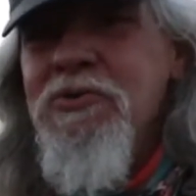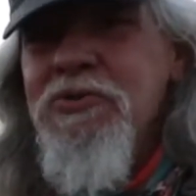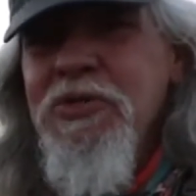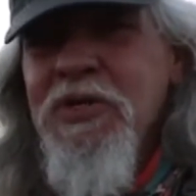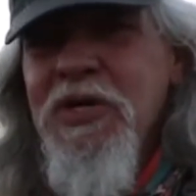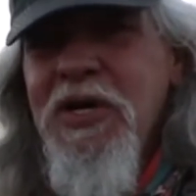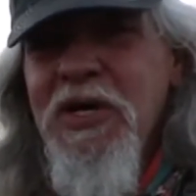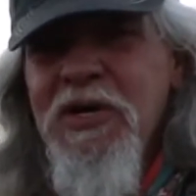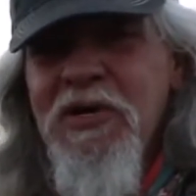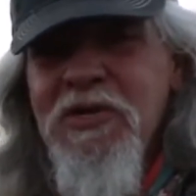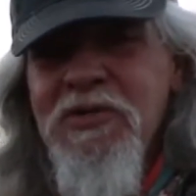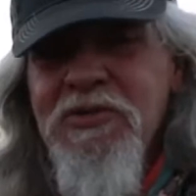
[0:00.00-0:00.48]
She
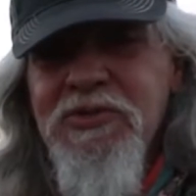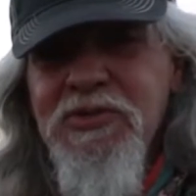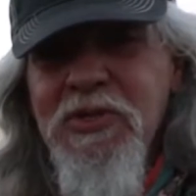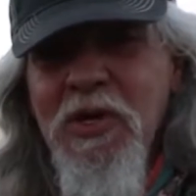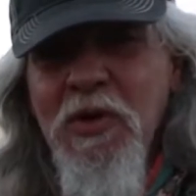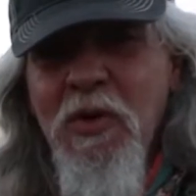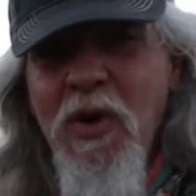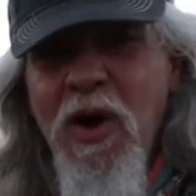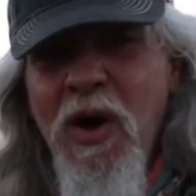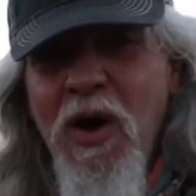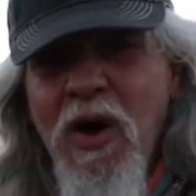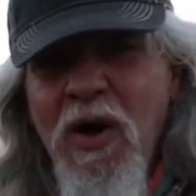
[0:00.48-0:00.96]
hit her
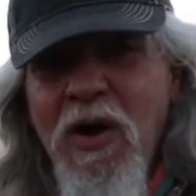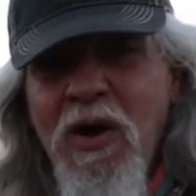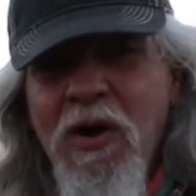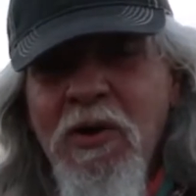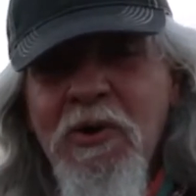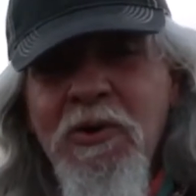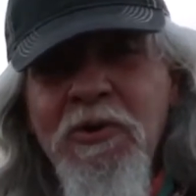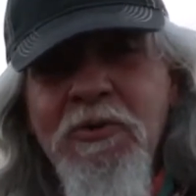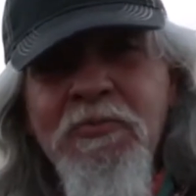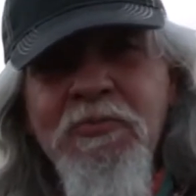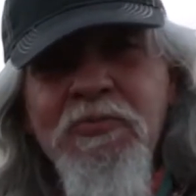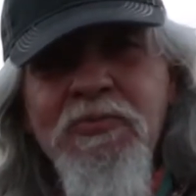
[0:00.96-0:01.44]
so
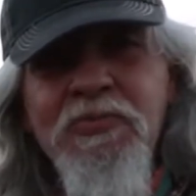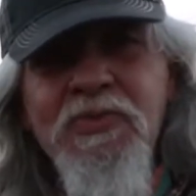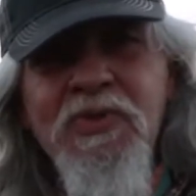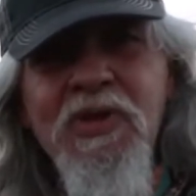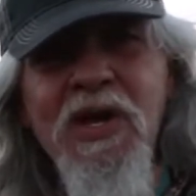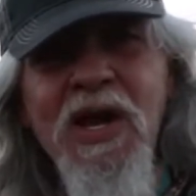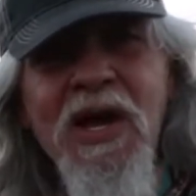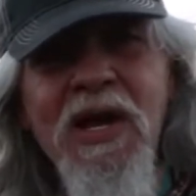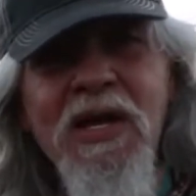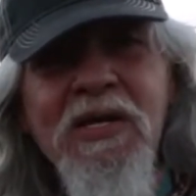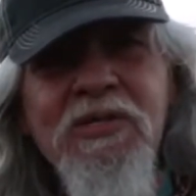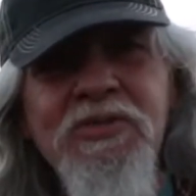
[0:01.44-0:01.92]
hard
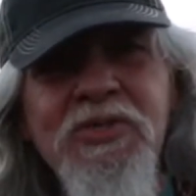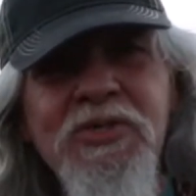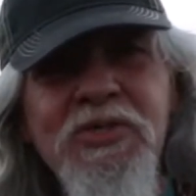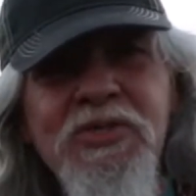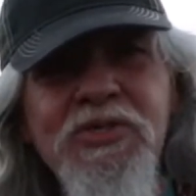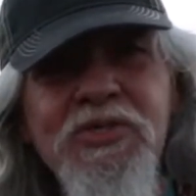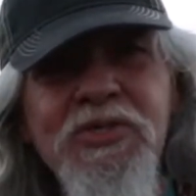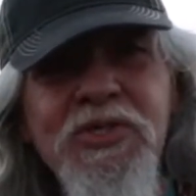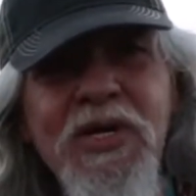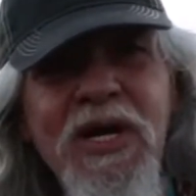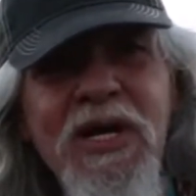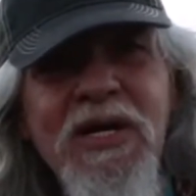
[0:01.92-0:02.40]
that
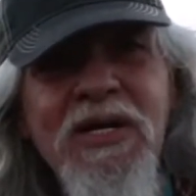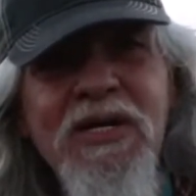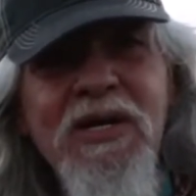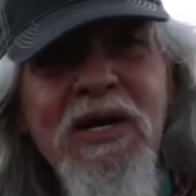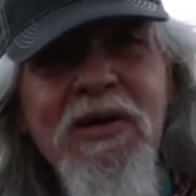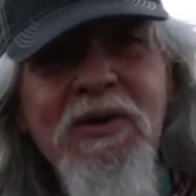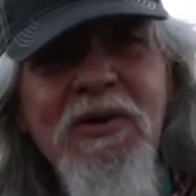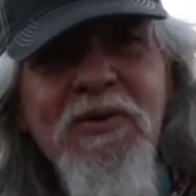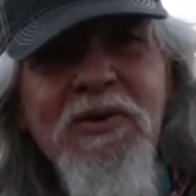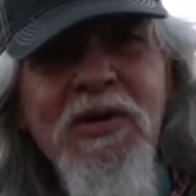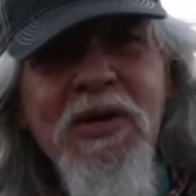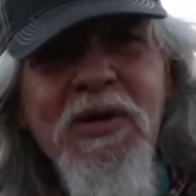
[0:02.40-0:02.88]

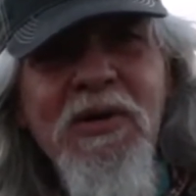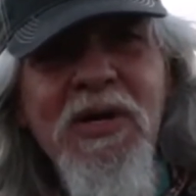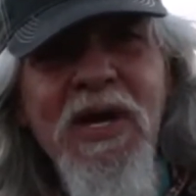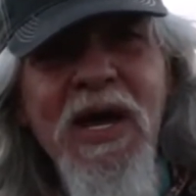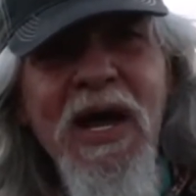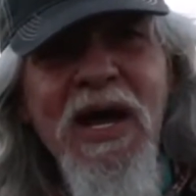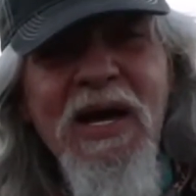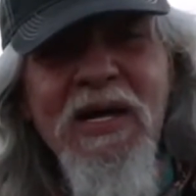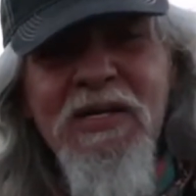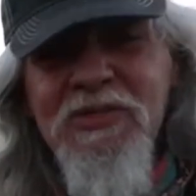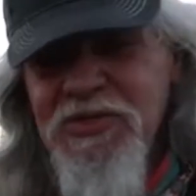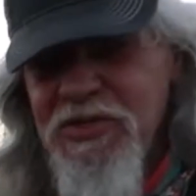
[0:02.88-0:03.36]
the
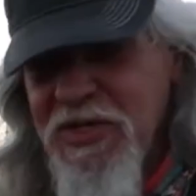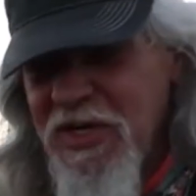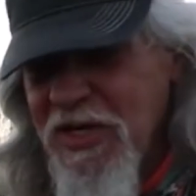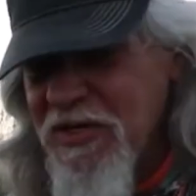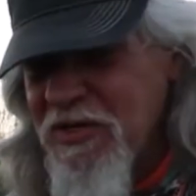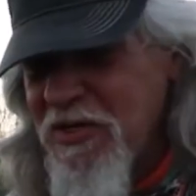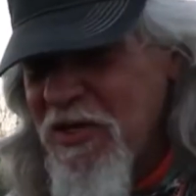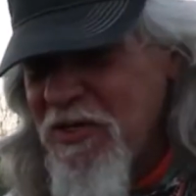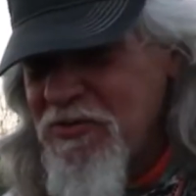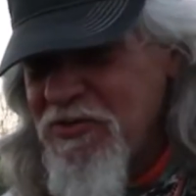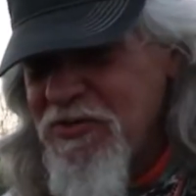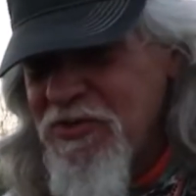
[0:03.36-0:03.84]
cat
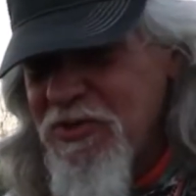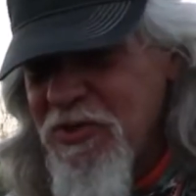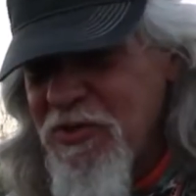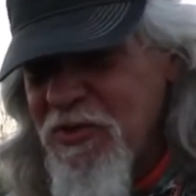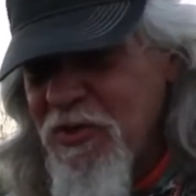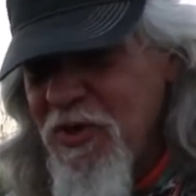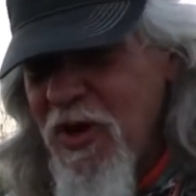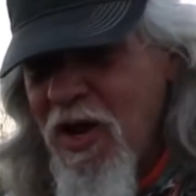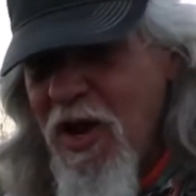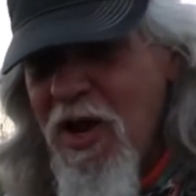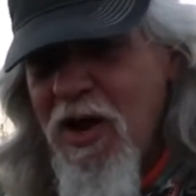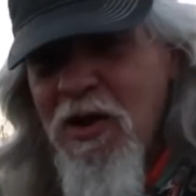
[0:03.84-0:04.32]
shed those 2
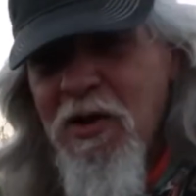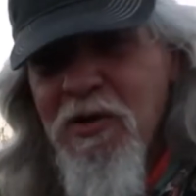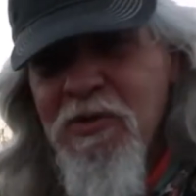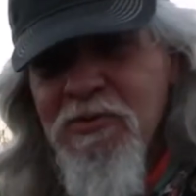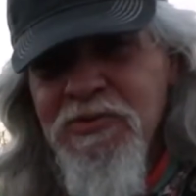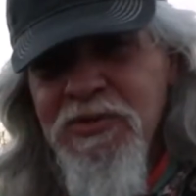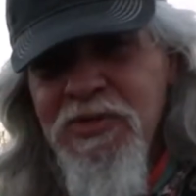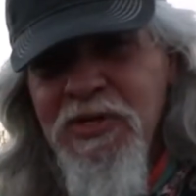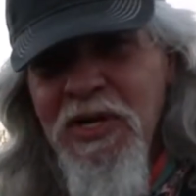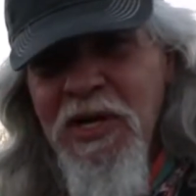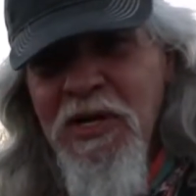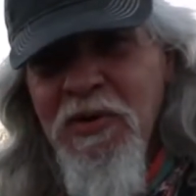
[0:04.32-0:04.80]

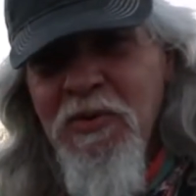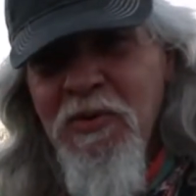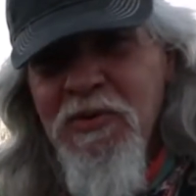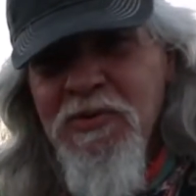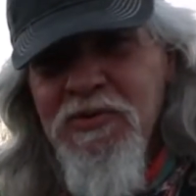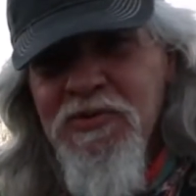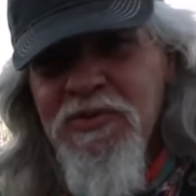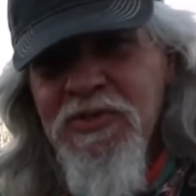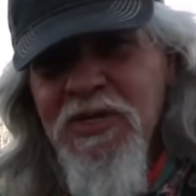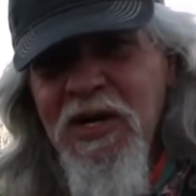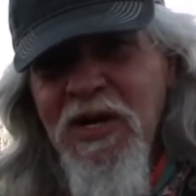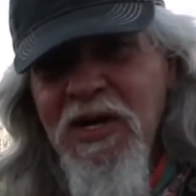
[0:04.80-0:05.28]
claws, and they were
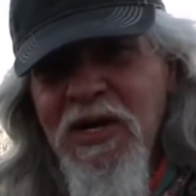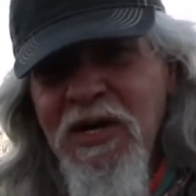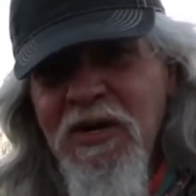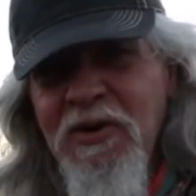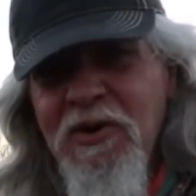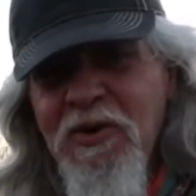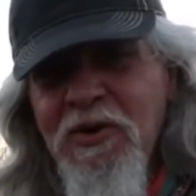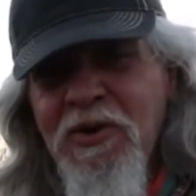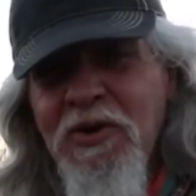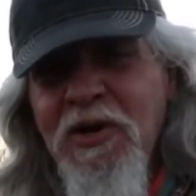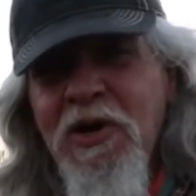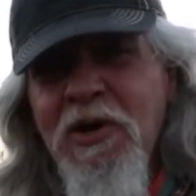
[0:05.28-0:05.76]
stuck in
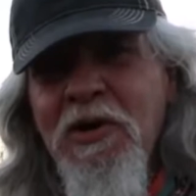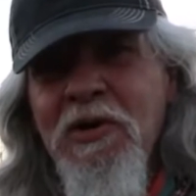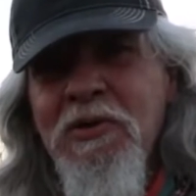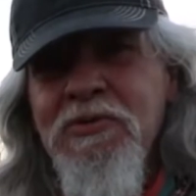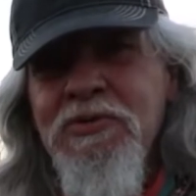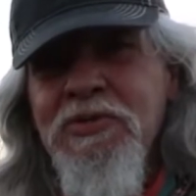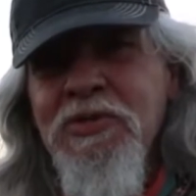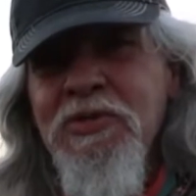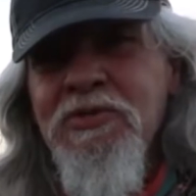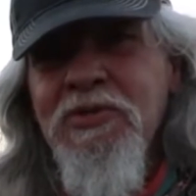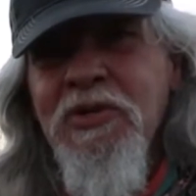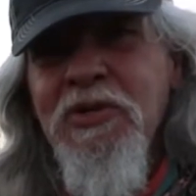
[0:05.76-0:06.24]
her nose.
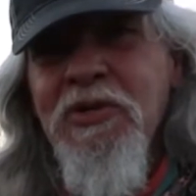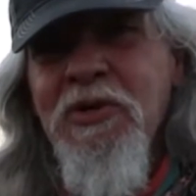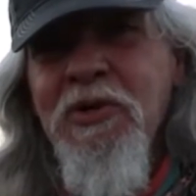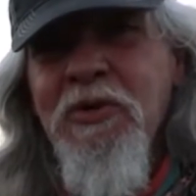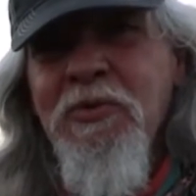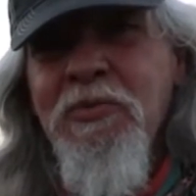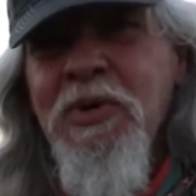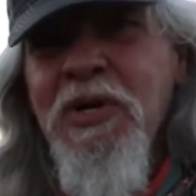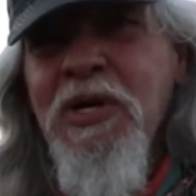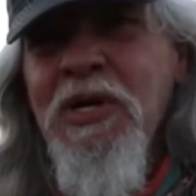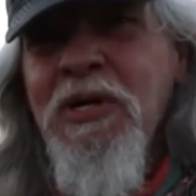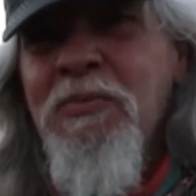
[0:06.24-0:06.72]
She was a little
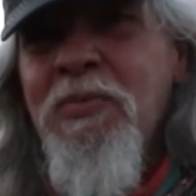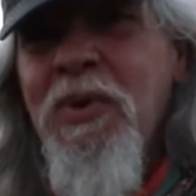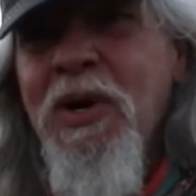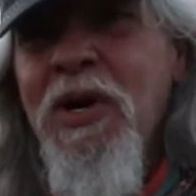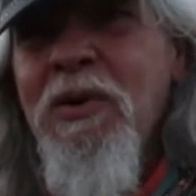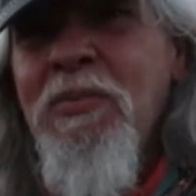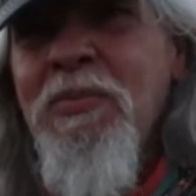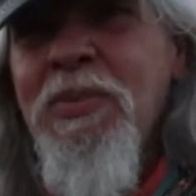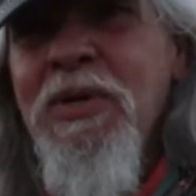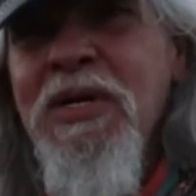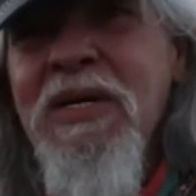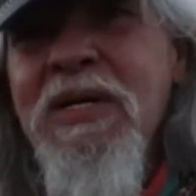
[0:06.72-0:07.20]
bitty
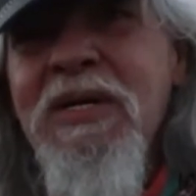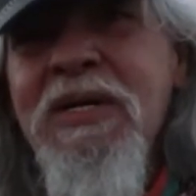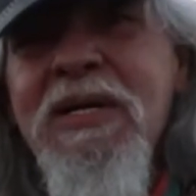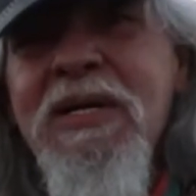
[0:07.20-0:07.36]
puppy.